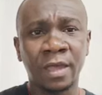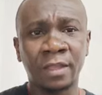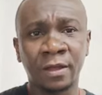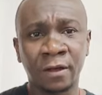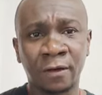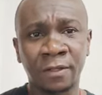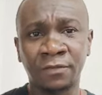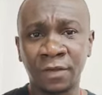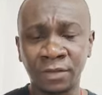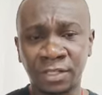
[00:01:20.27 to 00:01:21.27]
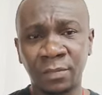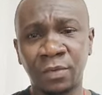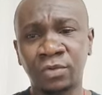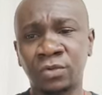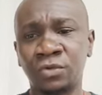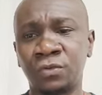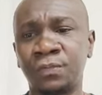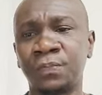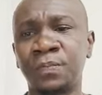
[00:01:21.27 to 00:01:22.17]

And it's very simple to do.